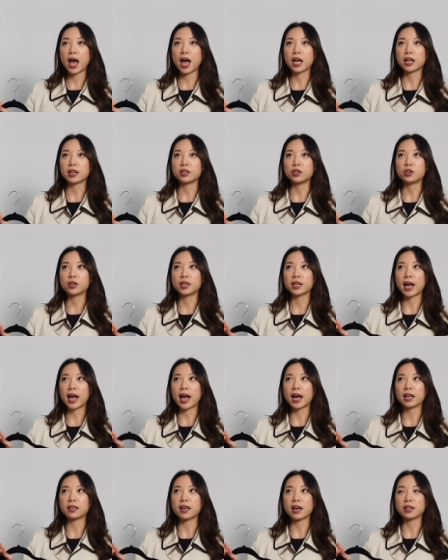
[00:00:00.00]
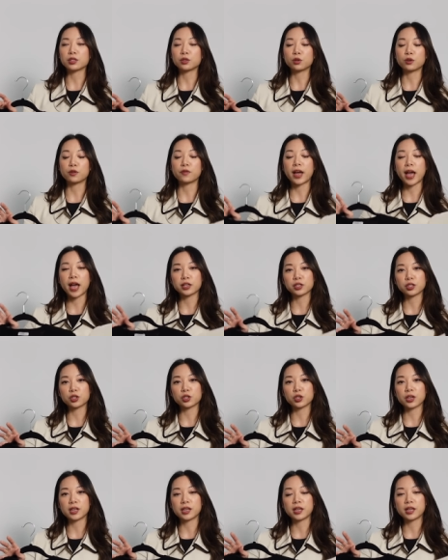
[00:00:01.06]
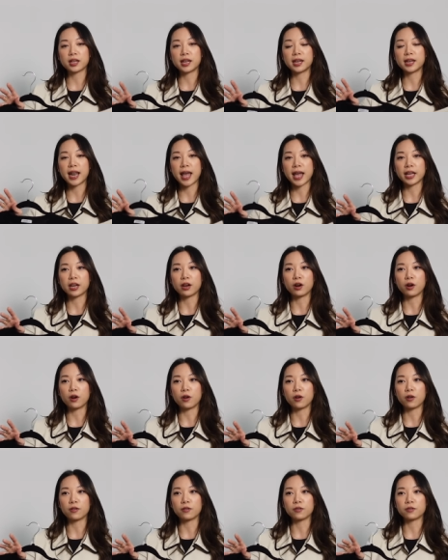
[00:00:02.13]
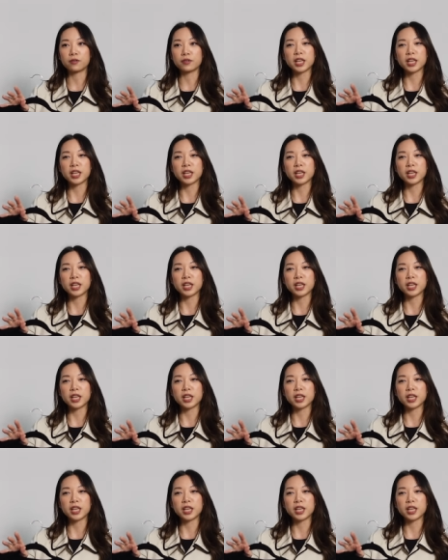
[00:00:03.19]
and you can add that sort of extra layer of